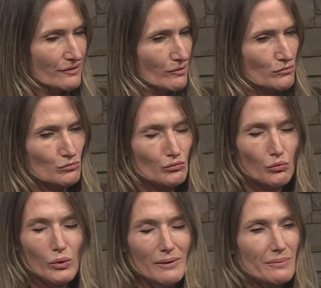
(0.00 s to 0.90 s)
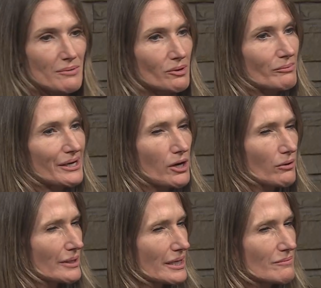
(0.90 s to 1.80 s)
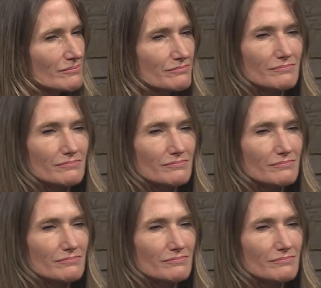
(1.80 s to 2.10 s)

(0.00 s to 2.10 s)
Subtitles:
from what people might already